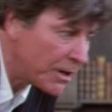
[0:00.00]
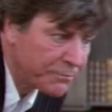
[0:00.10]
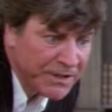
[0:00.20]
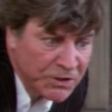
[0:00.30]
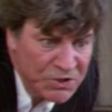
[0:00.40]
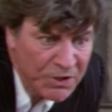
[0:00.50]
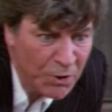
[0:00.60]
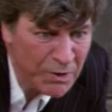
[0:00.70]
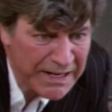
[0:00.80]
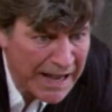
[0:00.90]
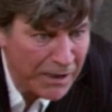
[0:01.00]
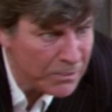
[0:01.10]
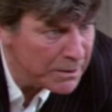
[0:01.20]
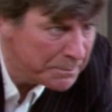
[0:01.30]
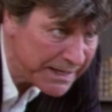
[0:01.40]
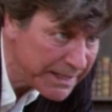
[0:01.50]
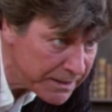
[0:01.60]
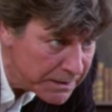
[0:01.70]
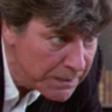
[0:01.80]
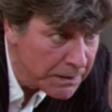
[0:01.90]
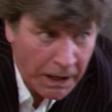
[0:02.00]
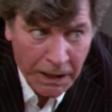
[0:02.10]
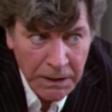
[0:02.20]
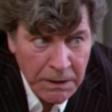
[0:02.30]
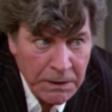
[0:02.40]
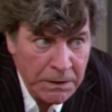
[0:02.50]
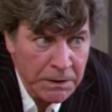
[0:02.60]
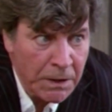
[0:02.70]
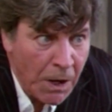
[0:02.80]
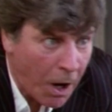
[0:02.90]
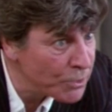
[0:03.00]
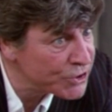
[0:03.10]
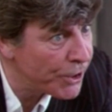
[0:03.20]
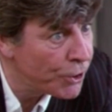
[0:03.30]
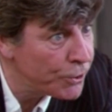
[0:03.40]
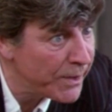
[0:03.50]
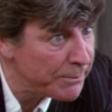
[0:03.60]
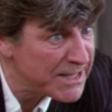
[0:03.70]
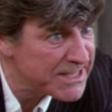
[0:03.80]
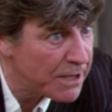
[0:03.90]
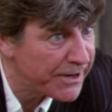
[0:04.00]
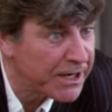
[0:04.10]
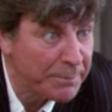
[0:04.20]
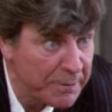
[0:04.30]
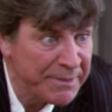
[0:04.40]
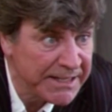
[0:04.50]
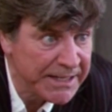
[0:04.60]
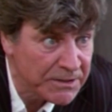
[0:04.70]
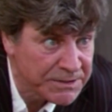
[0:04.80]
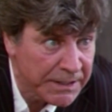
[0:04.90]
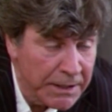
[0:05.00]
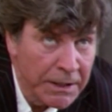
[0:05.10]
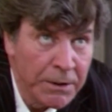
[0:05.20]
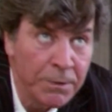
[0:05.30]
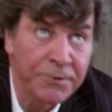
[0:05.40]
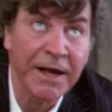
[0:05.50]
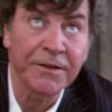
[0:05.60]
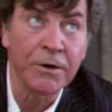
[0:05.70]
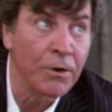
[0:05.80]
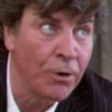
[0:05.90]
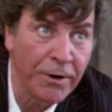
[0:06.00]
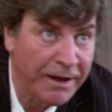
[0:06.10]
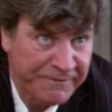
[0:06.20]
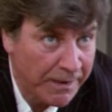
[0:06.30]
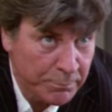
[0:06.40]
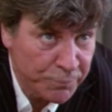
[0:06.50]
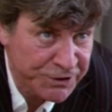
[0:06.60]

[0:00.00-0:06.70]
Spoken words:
started feeling slowed down, peaked. Almost got hoodwinked myself on a couple of big deals. Well, thank the Lord I found